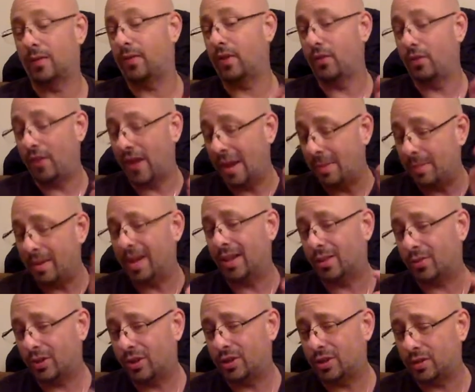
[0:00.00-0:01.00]
If you're vaping
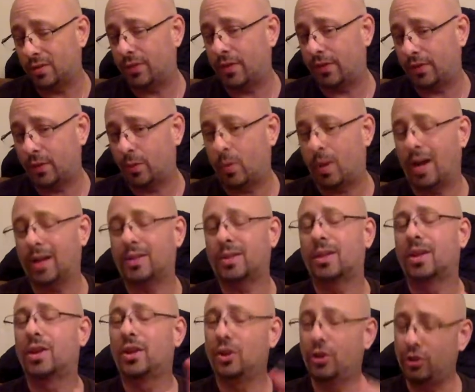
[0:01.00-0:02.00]
at 350
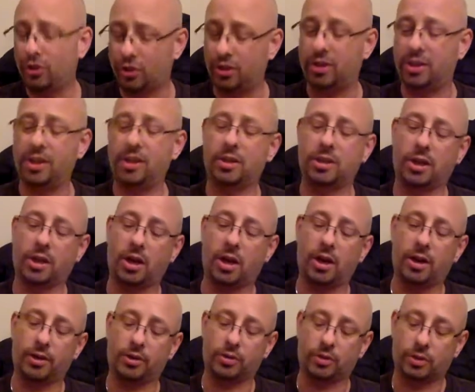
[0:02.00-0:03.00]
watts, you should see a
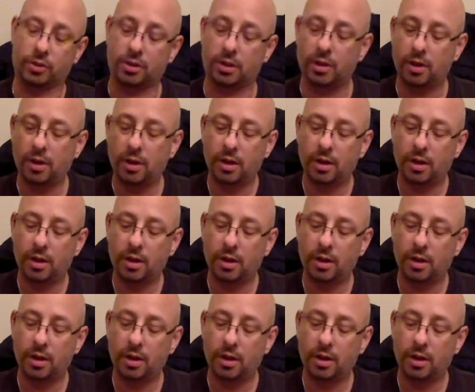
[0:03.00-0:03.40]
psychiatrist.